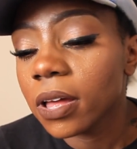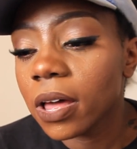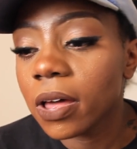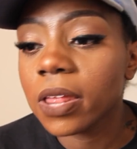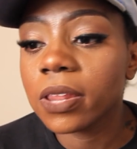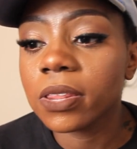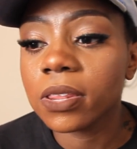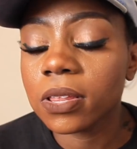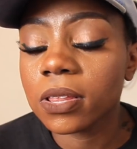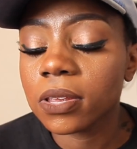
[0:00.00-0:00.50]

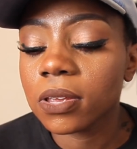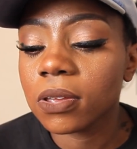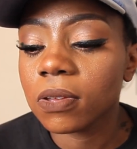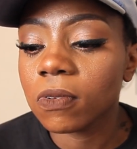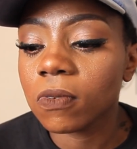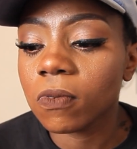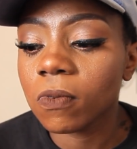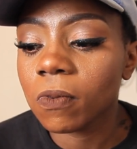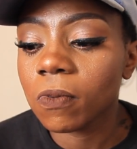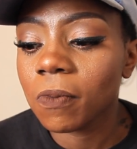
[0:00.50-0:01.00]
And
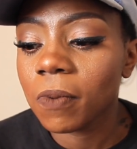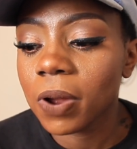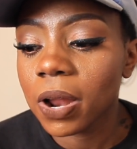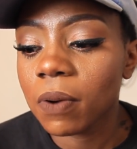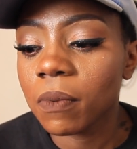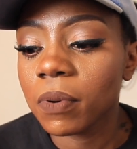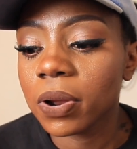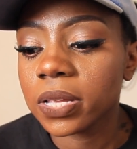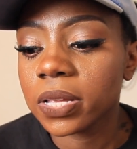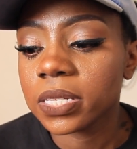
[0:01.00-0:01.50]
what
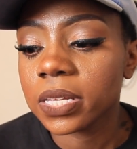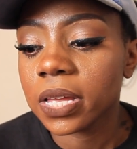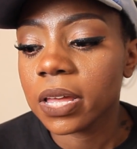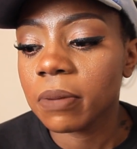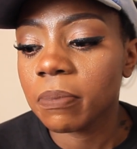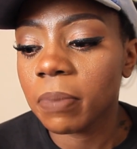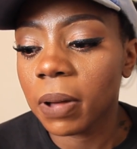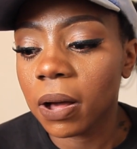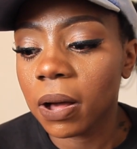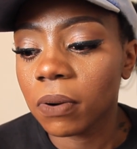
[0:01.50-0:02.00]
I want to
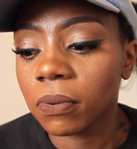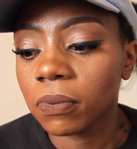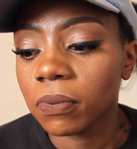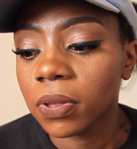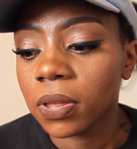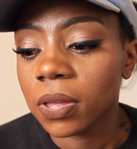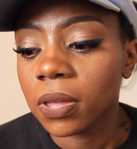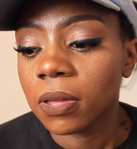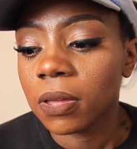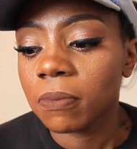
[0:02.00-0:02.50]
say about
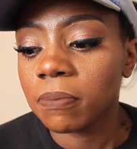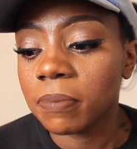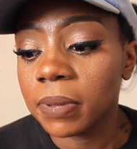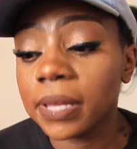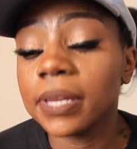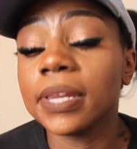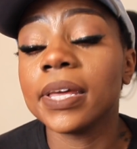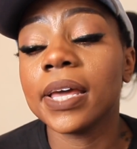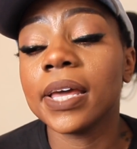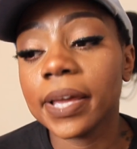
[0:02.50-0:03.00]

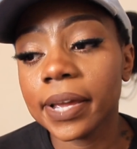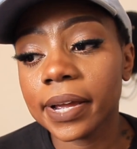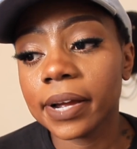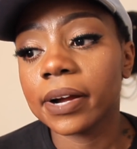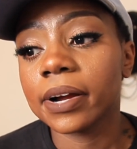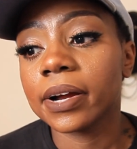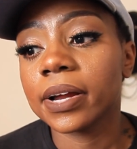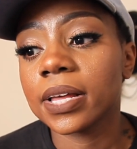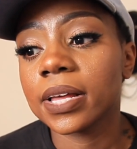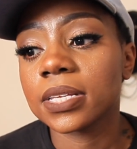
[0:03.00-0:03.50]
being
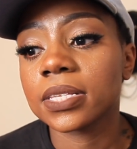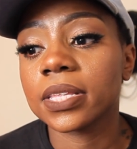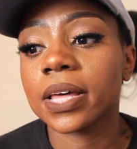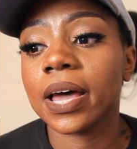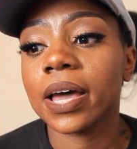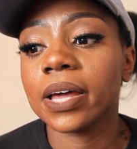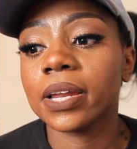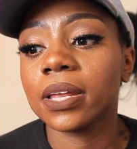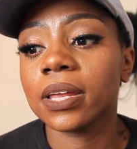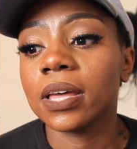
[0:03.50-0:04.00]
here is
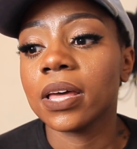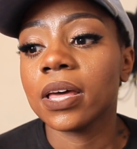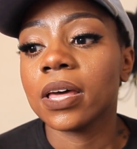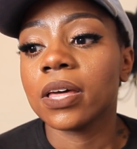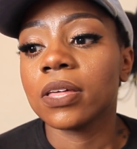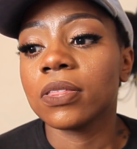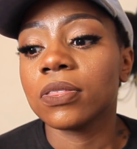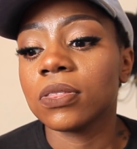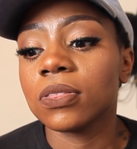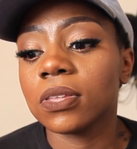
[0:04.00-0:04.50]
that
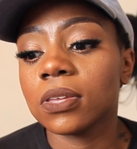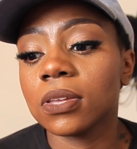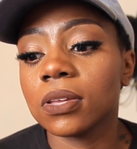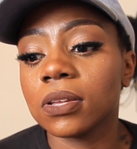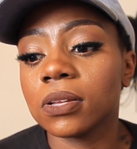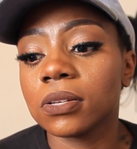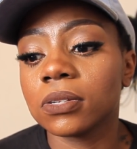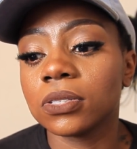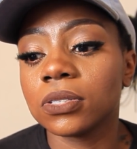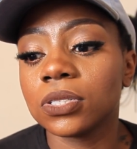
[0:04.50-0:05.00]

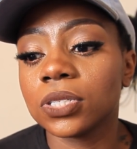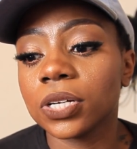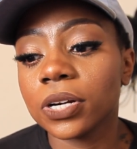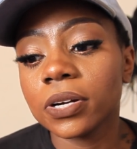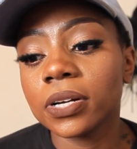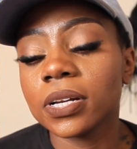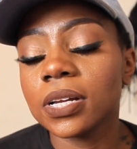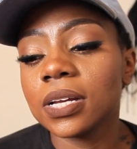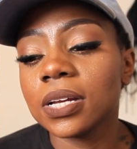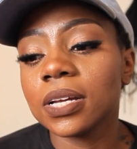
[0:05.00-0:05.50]
the
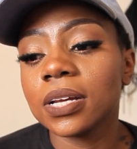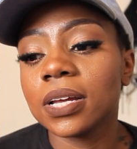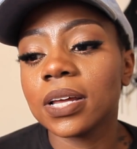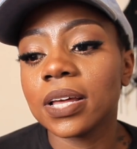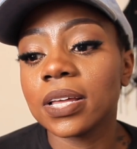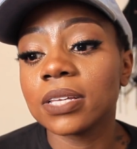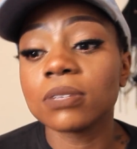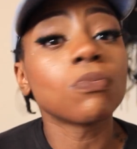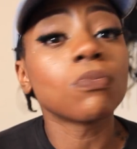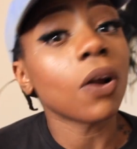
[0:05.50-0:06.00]
journey
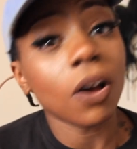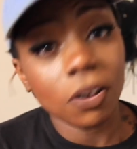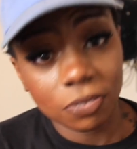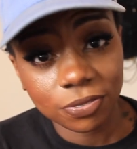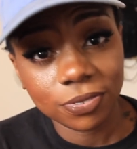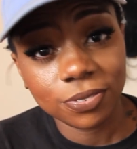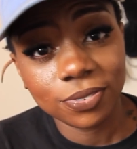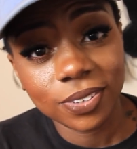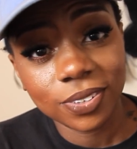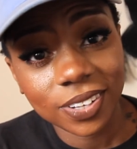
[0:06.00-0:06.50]
is
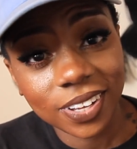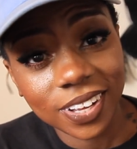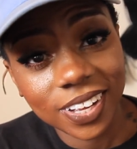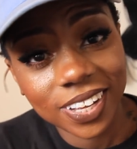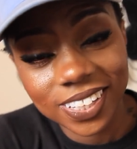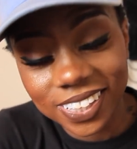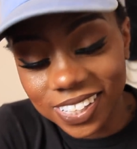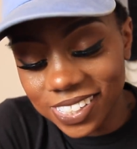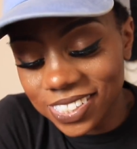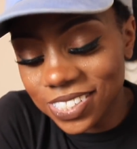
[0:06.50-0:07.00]
rough.
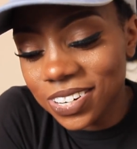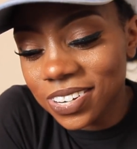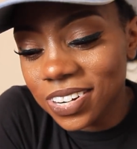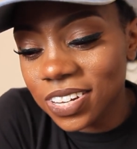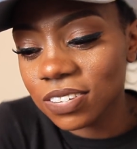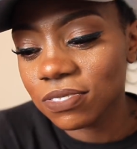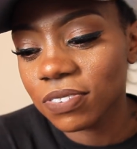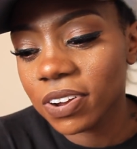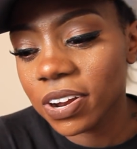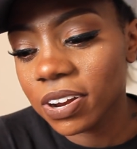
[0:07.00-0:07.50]
The
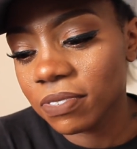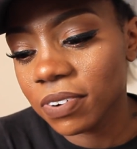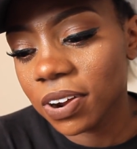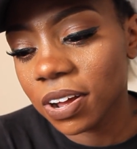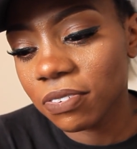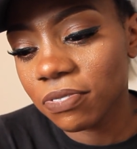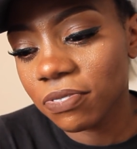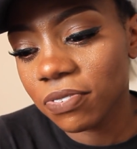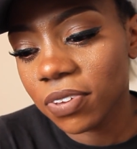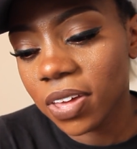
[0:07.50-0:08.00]
journey is very
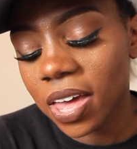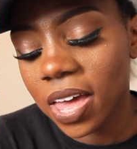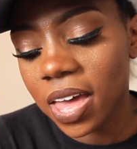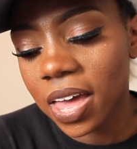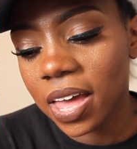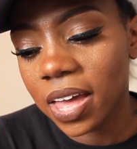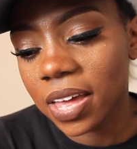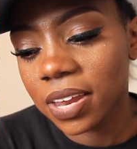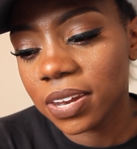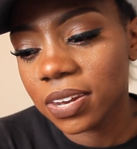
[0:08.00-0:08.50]
rough,
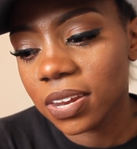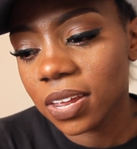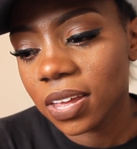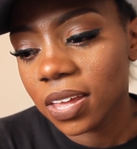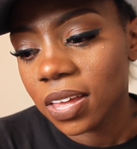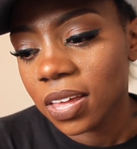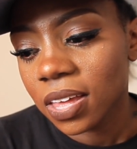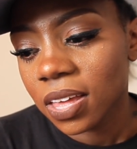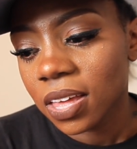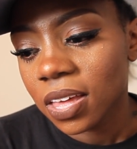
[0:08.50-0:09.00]
and
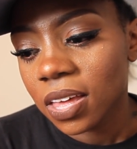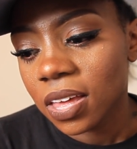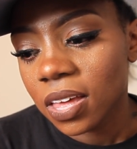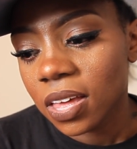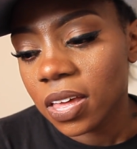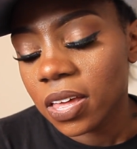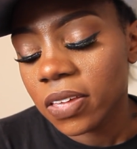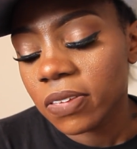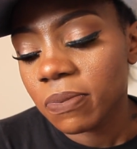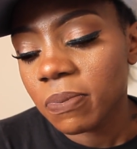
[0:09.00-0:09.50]

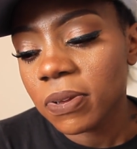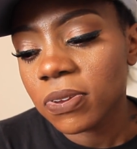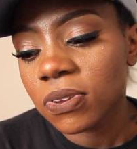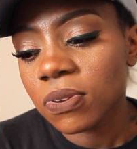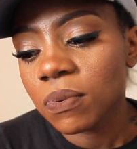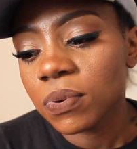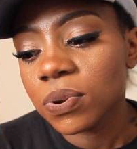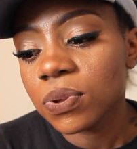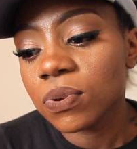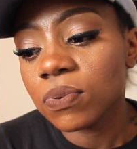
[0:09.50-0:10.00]

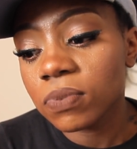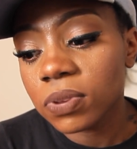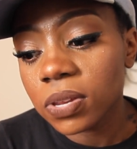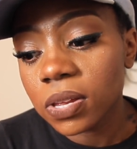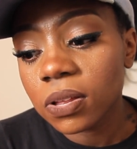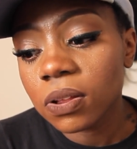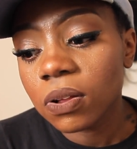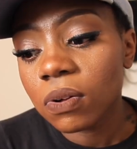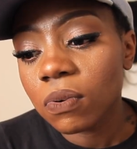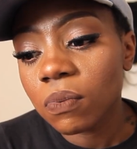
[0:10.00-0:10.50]
especially when you
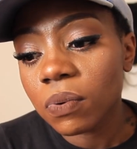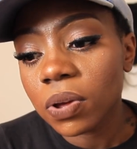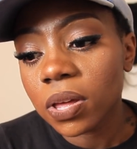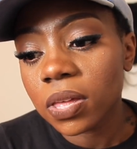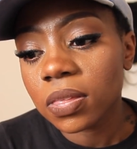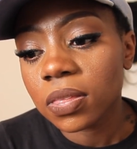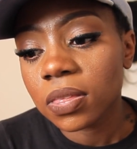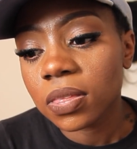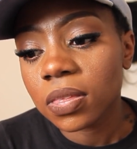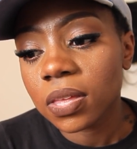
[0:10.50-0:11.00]
deal
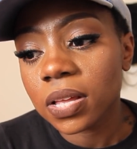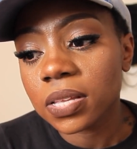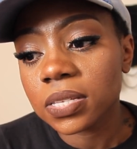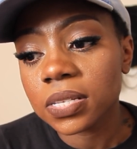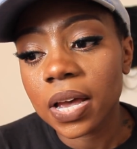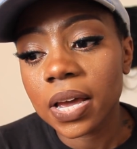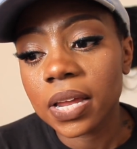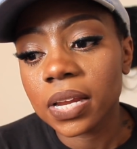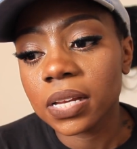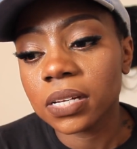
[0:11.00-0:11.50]
with
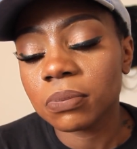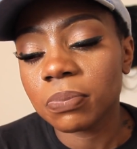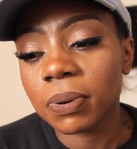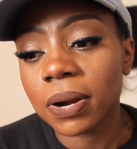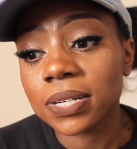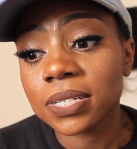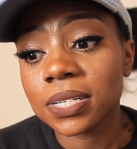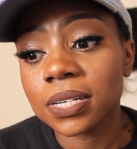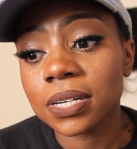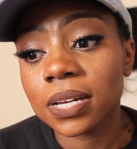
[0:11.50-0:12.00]
anxiety and
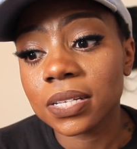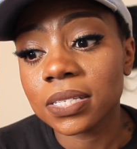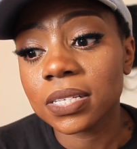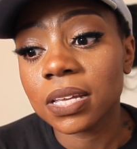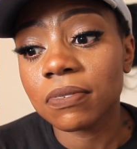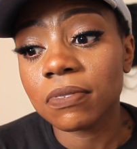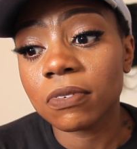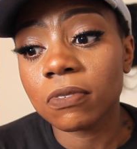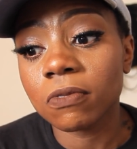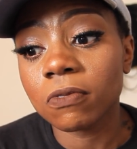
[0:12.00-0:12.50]
depression,
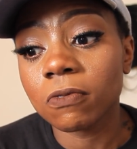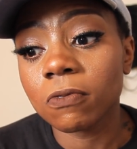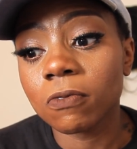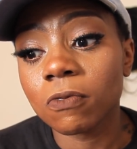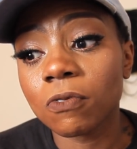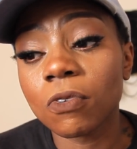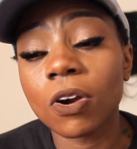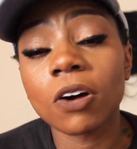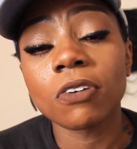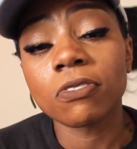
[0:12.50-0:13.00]
it's even
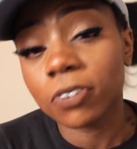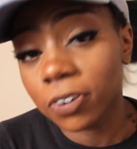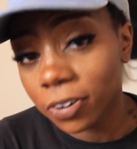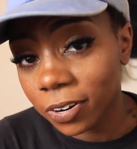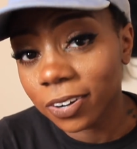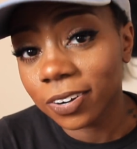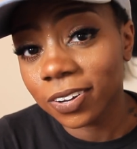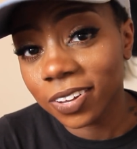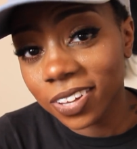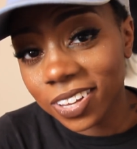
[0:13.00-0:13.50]

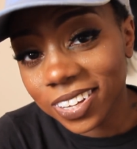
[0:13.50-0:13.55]
rougher.